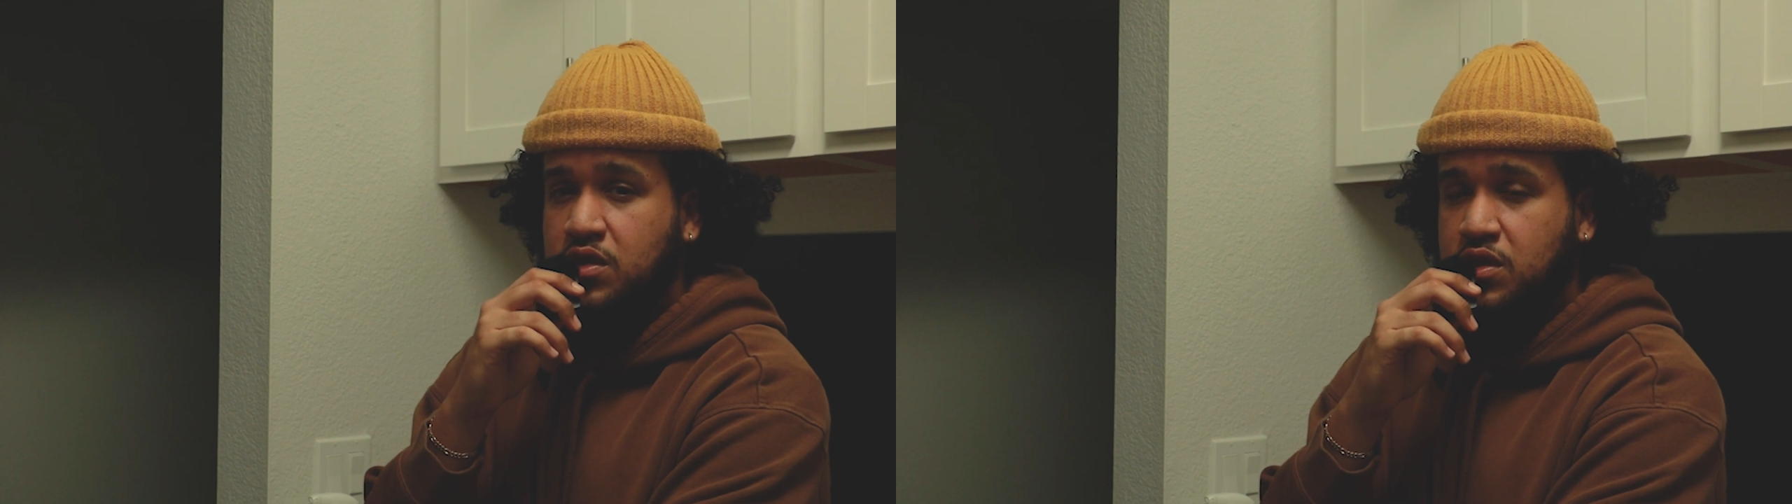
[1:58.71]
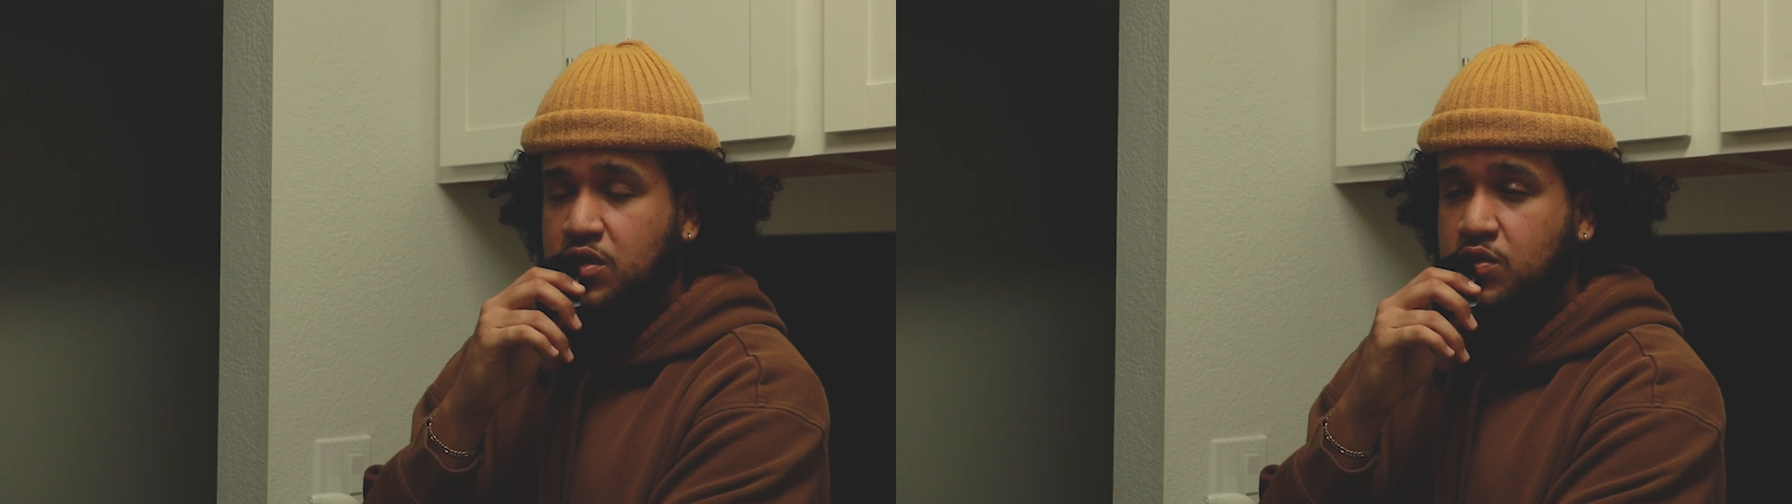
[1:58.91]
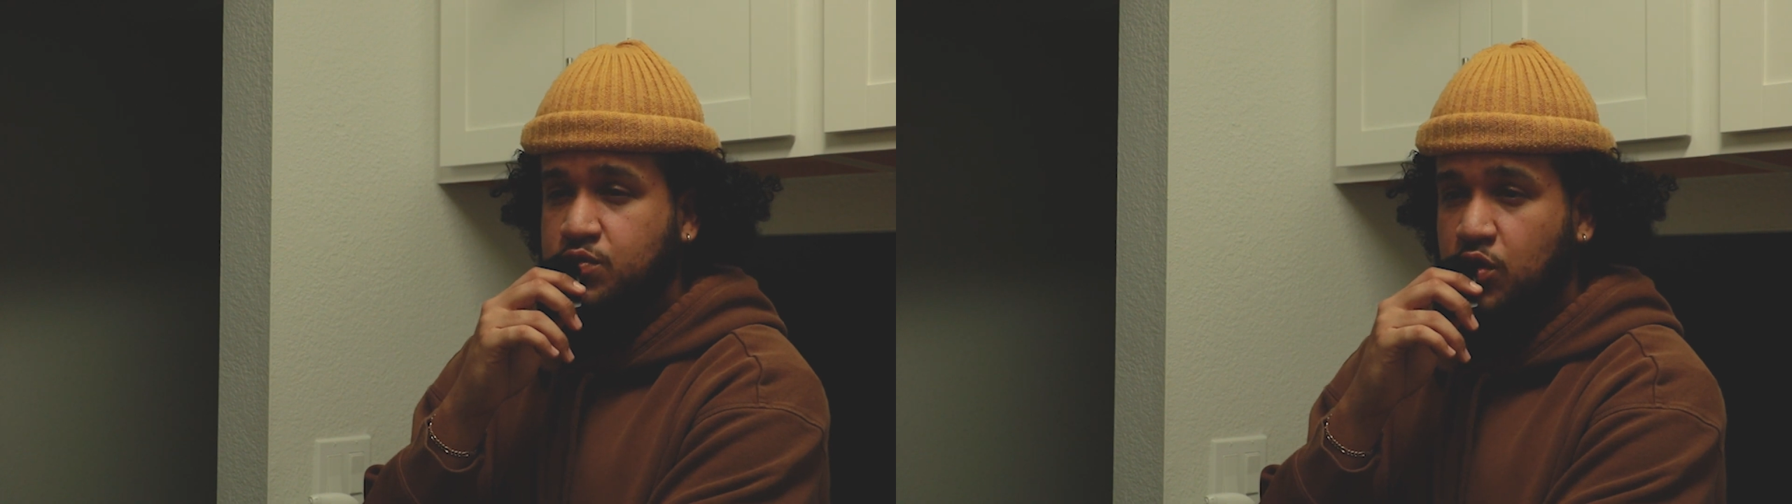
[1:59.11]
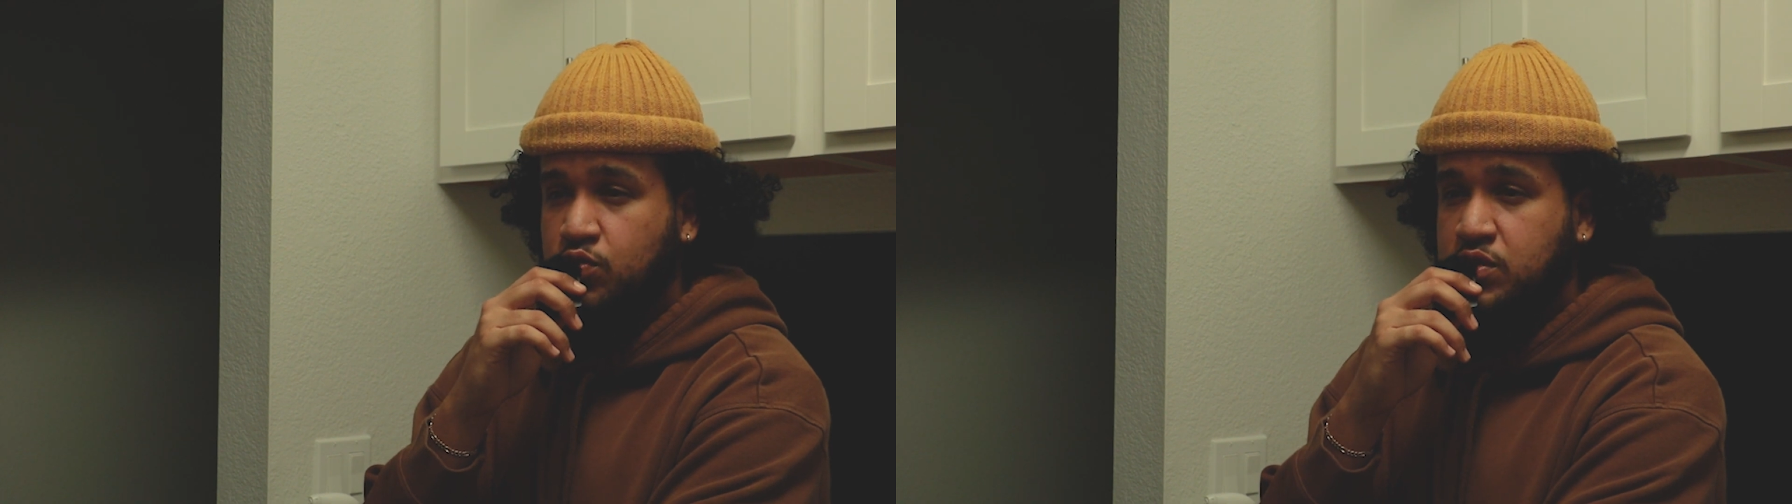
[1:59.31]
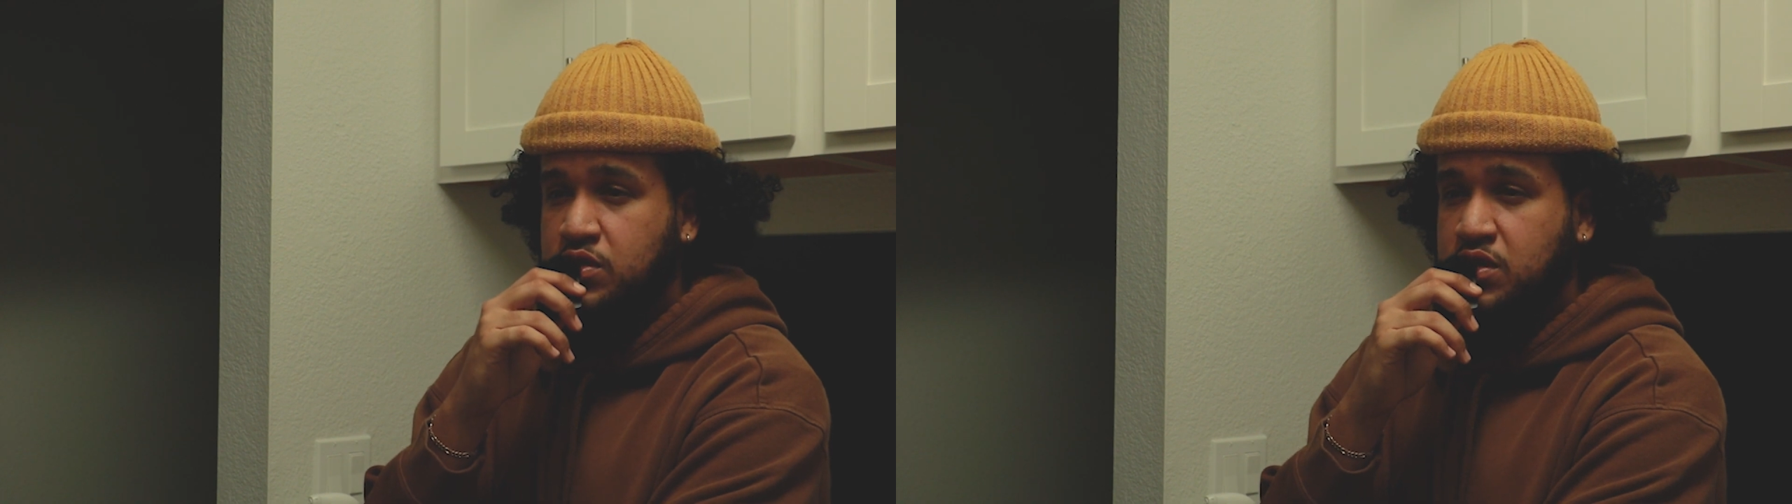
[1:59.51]
in those
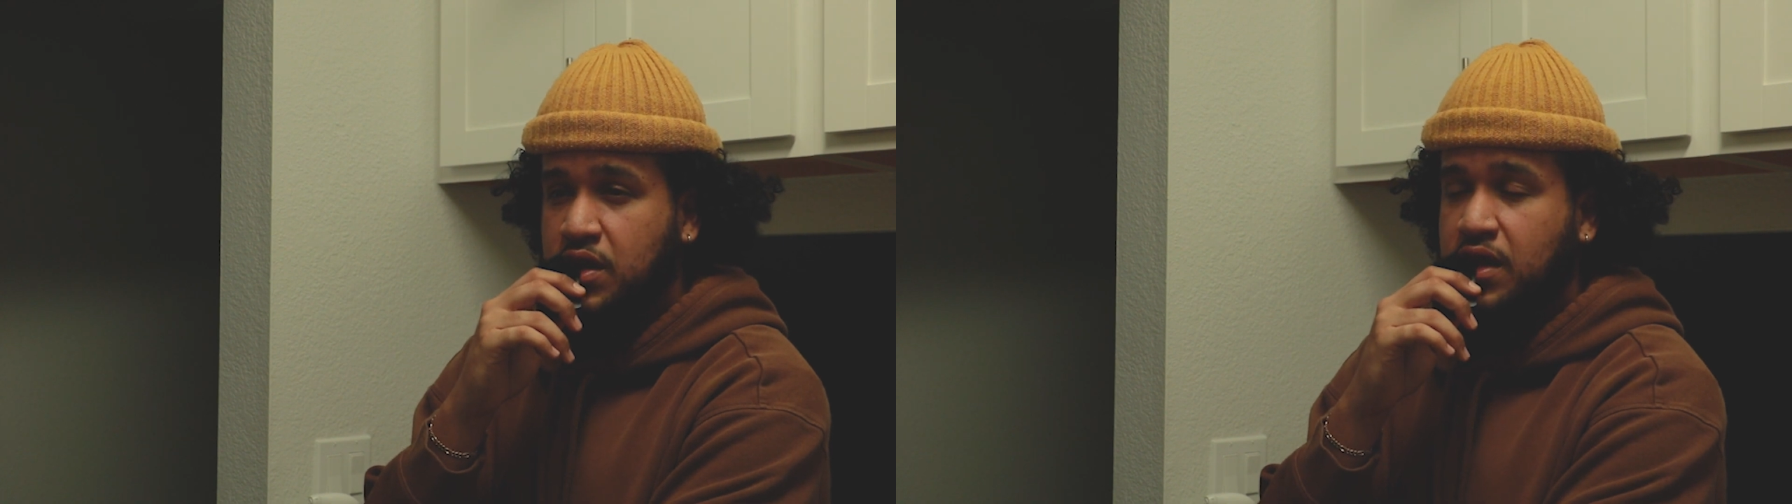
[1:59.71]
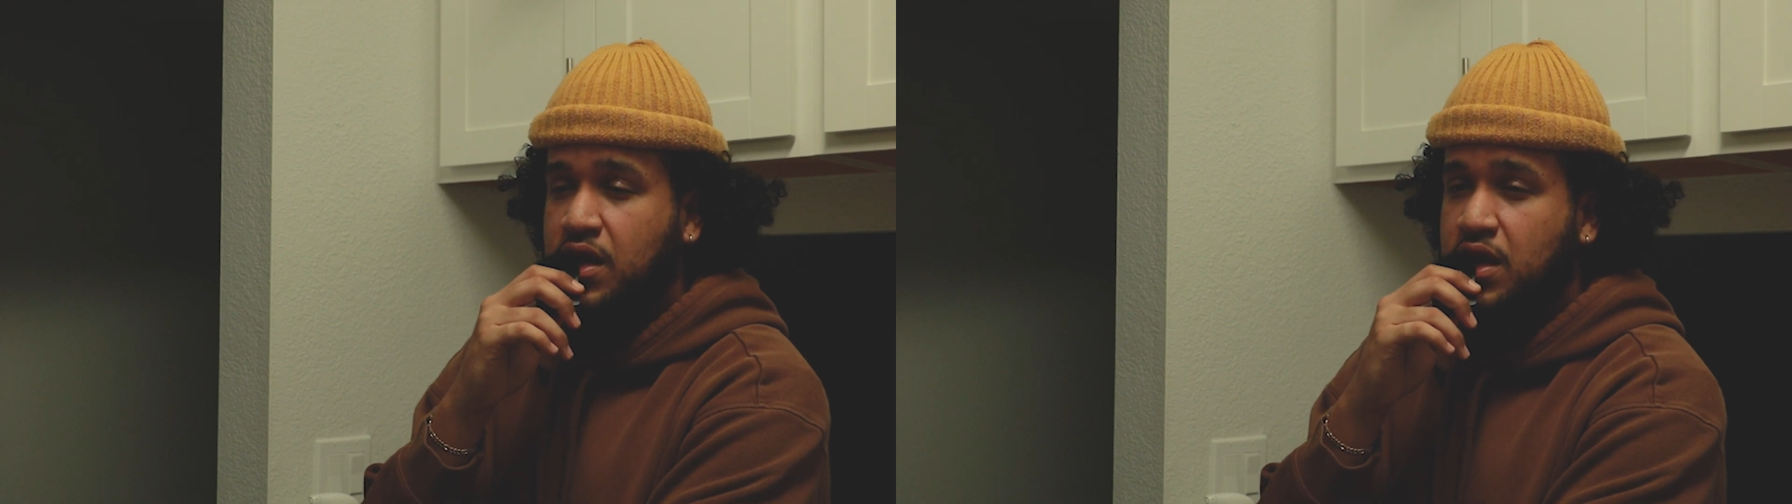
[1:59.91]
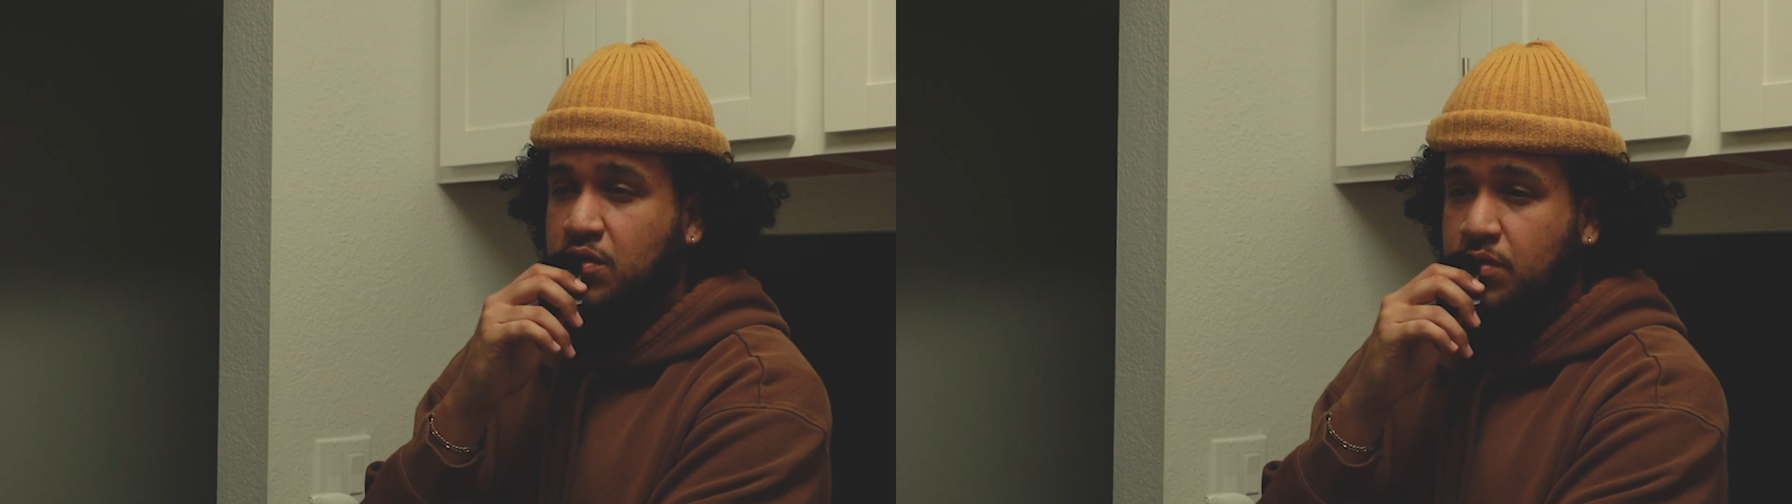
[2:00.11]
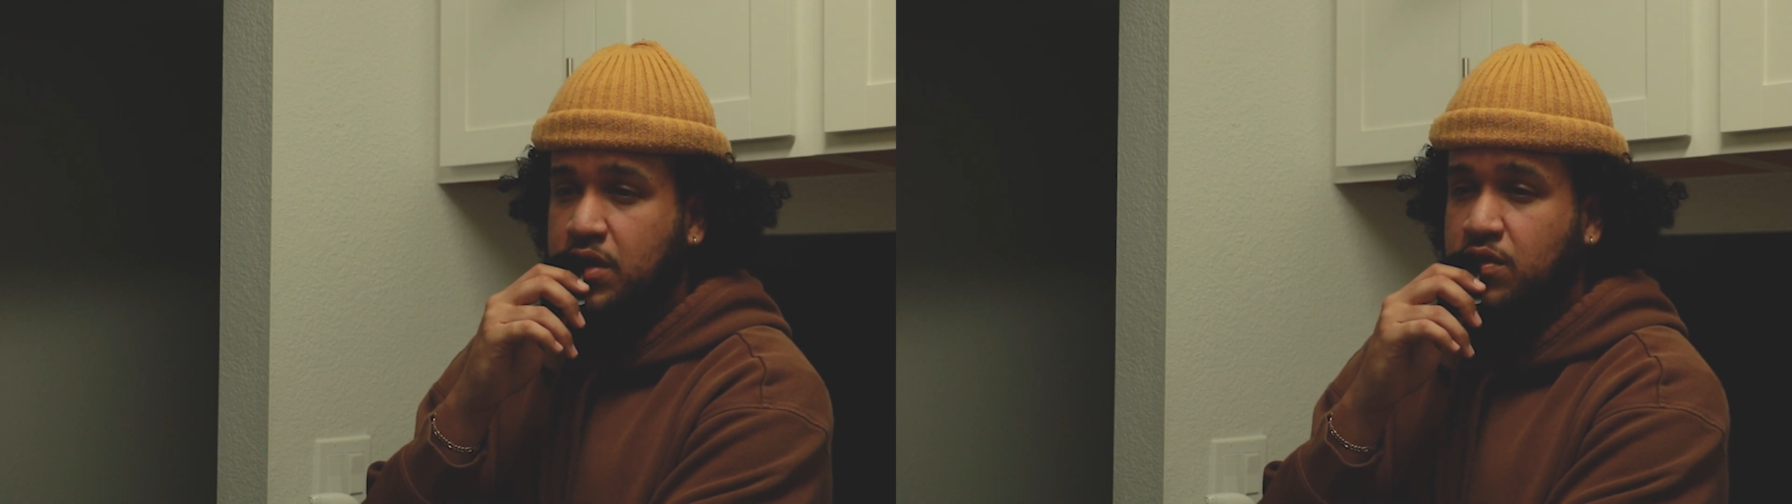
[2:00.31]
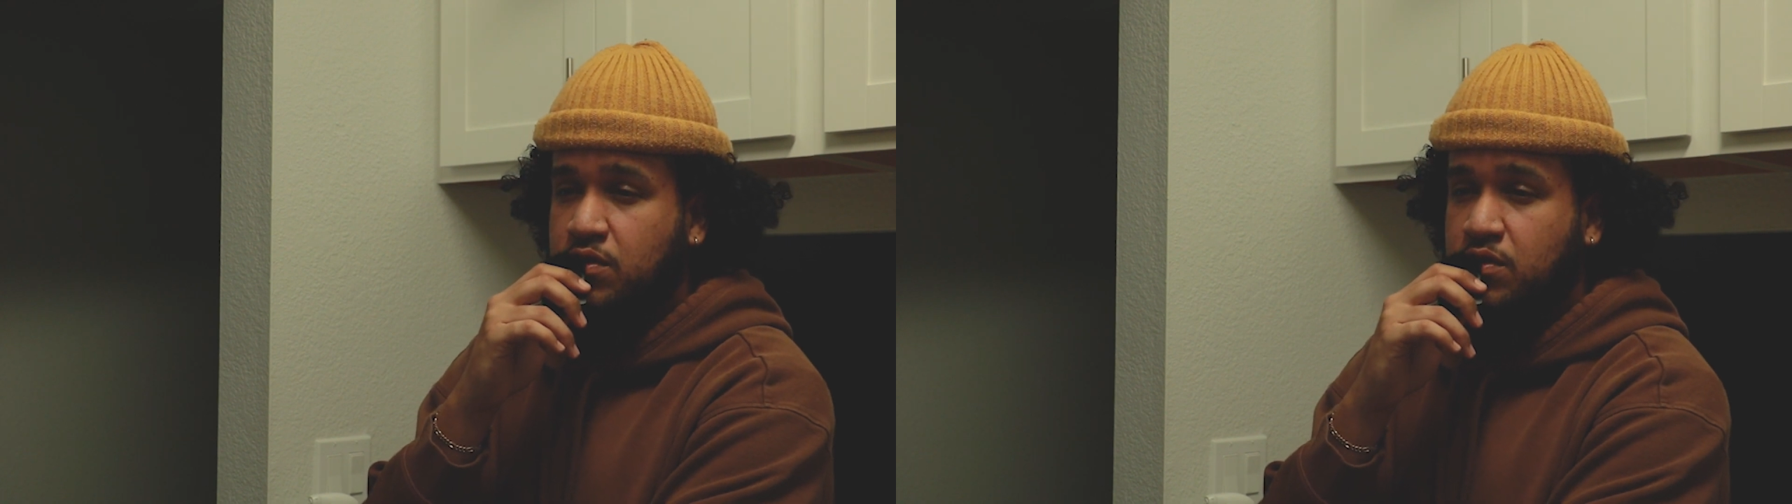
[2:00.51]
moments and getting better